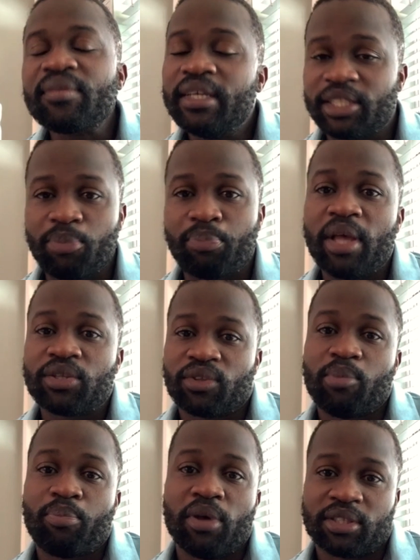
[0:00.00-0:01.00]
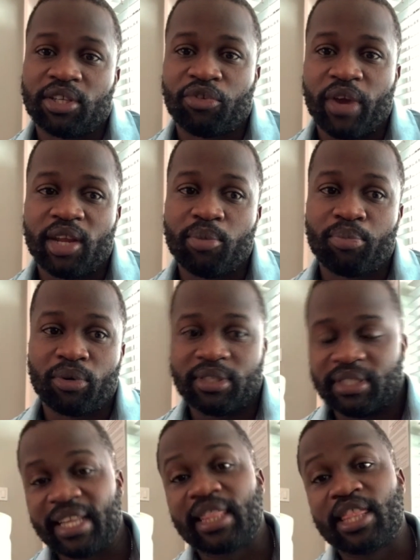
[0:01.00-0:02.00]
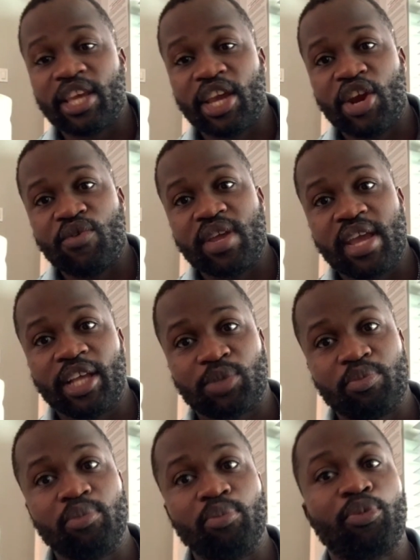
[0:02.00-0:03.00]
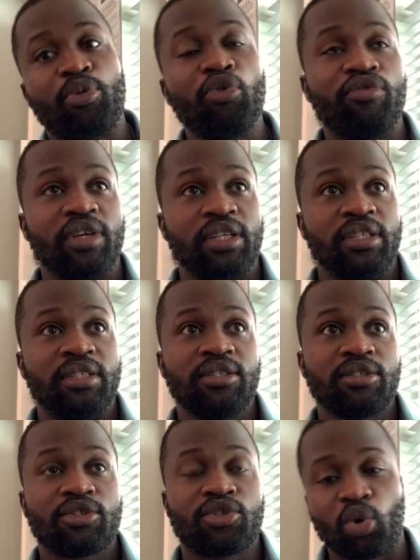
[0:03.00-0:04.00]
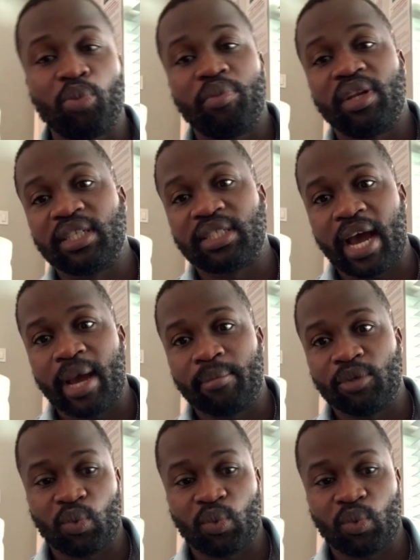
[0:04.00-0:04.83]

depends on the personal trainer, because that theory has been proven so many times,